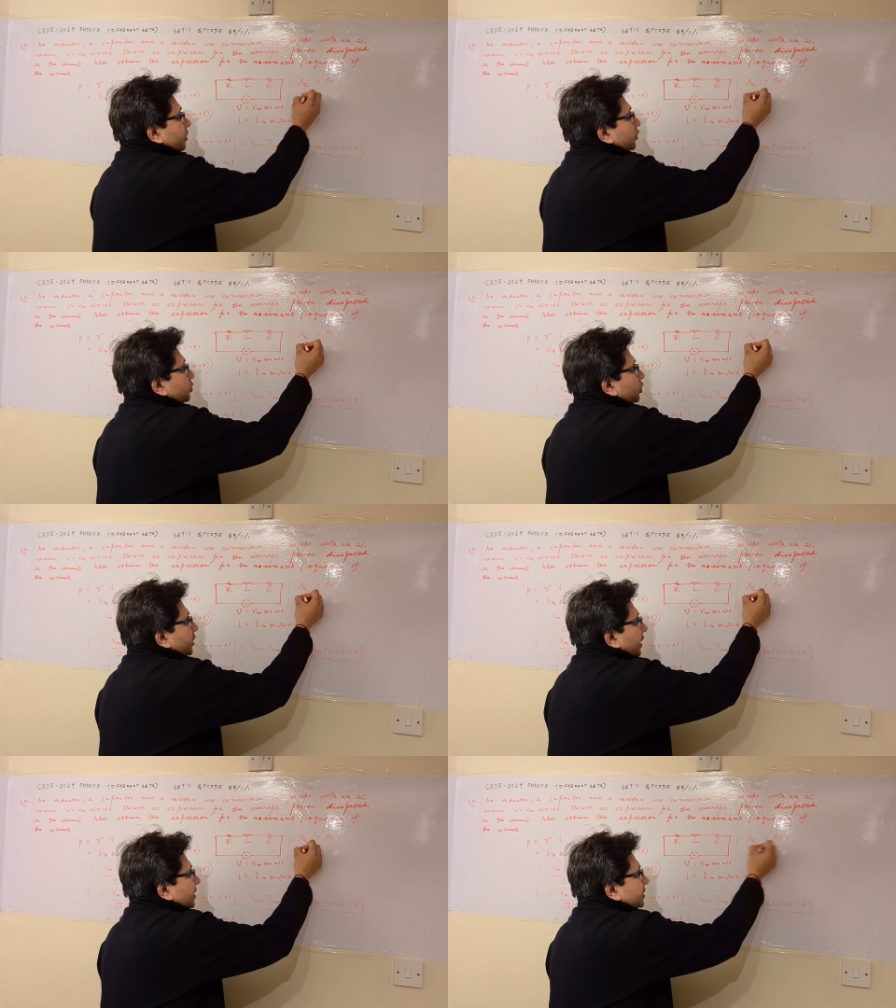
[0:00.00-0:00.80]
we have to put
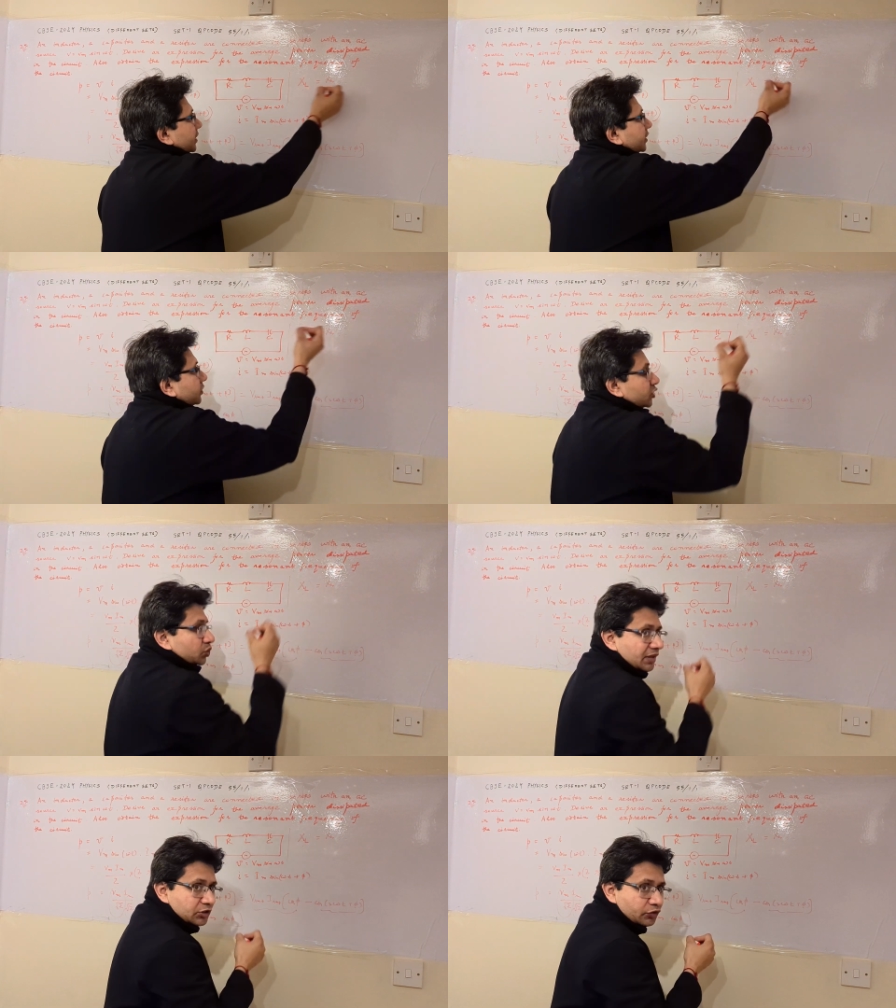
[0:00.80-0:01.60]
XL equals
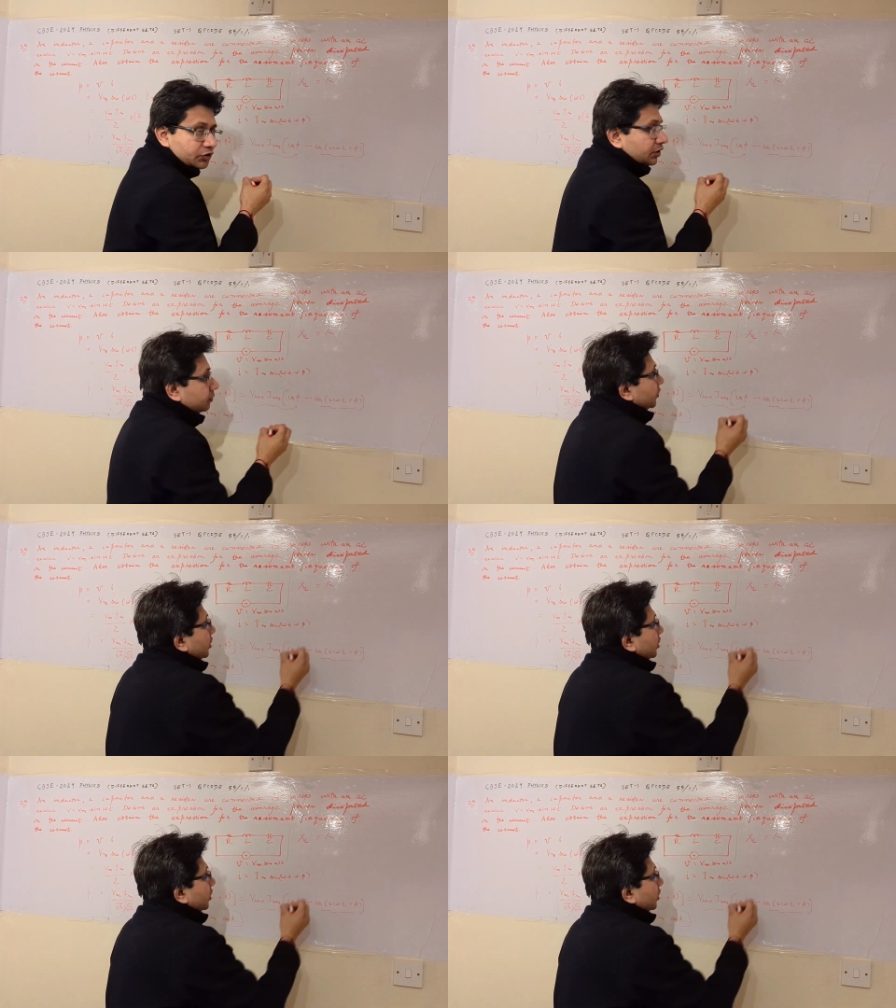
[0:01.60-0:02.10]
to X of C,